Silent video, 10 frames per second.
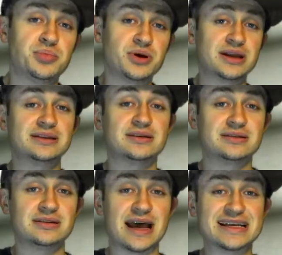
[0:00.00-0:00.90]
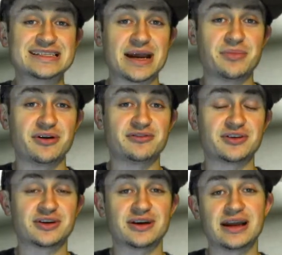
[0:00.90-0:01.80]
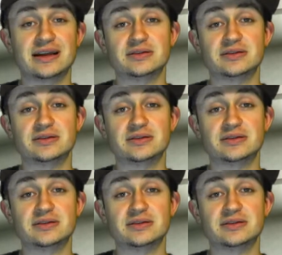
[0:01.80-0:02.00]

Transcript: put in the Si Muffler,